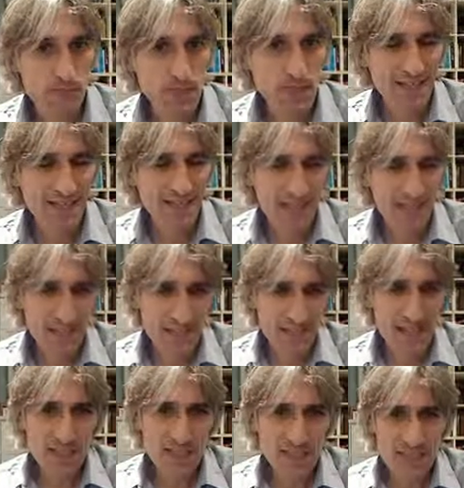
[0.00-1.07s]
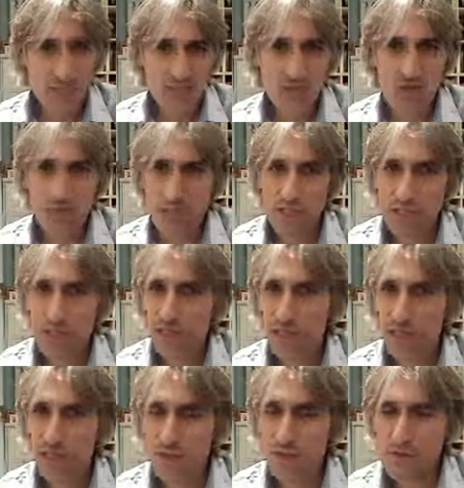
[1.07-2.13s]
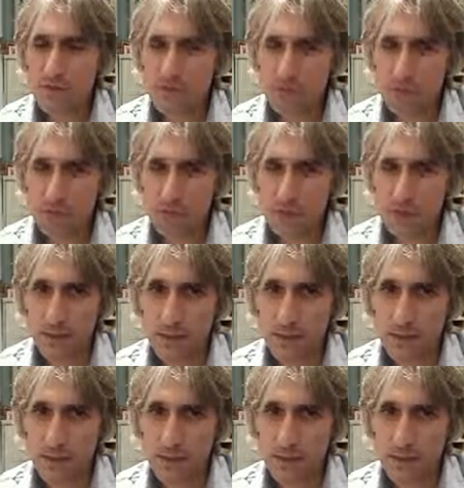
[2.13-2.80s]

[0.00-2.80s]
And this is a tricky position for black.